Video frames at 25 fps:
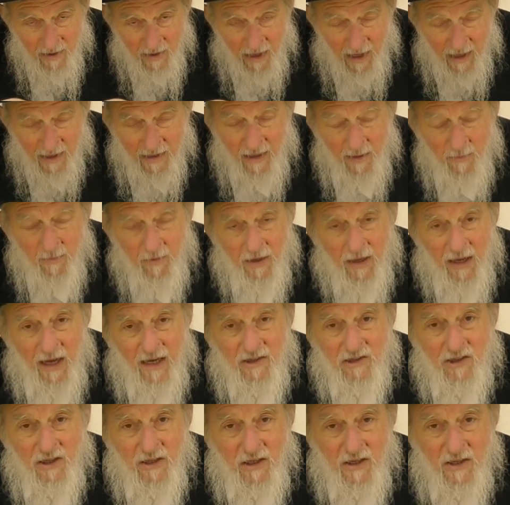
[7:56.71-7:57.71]
And the
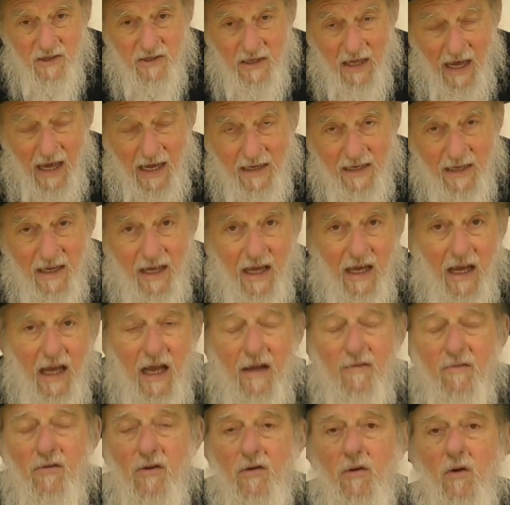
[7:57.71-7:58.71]
implication is that
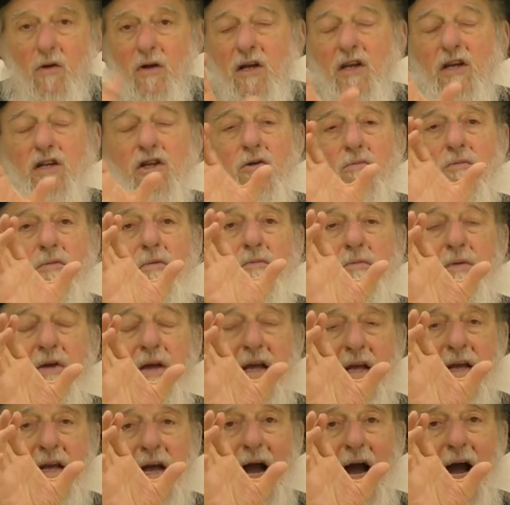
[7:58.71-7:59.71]
if you look at a human
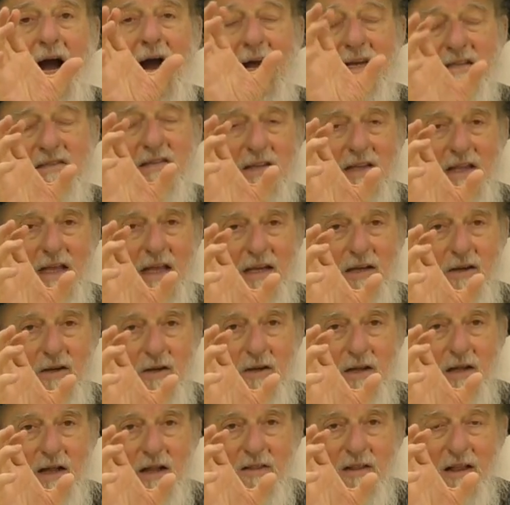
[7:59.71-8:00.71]
being isolated,
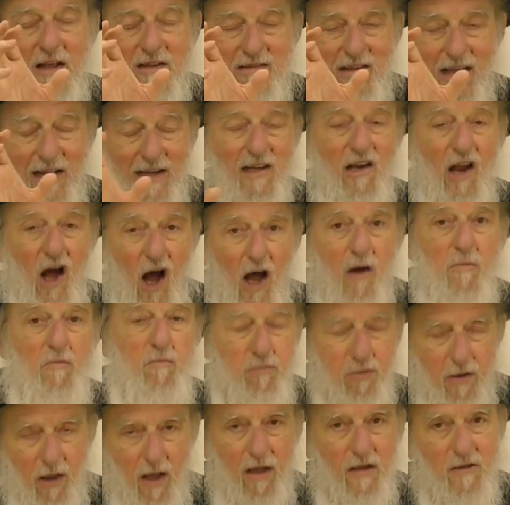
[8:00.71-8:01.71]
that's like an
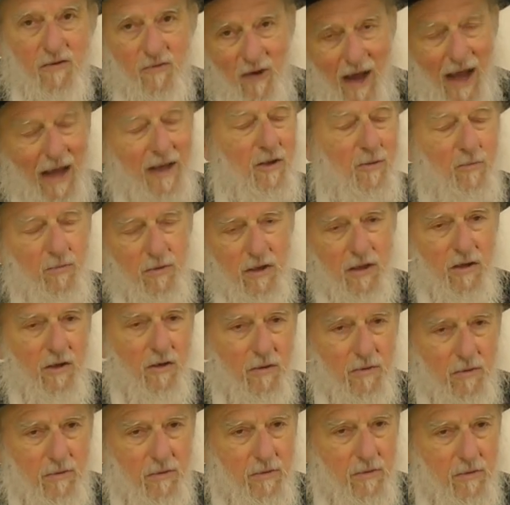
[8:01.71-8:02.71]
unplugged vacuum cleaner.
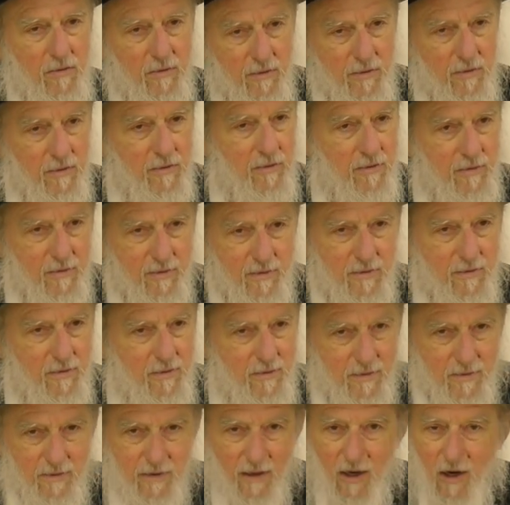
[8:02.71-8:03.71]

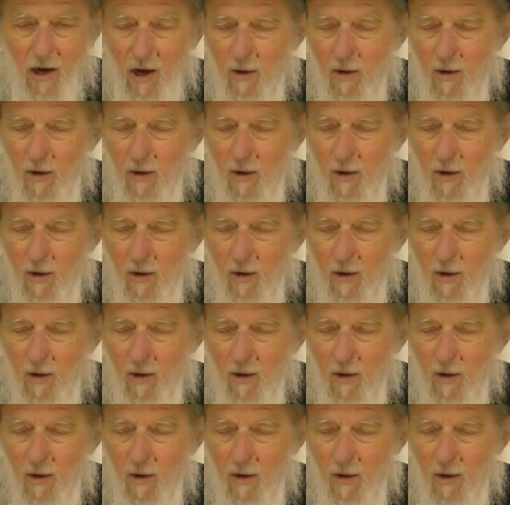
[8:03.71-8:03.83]
An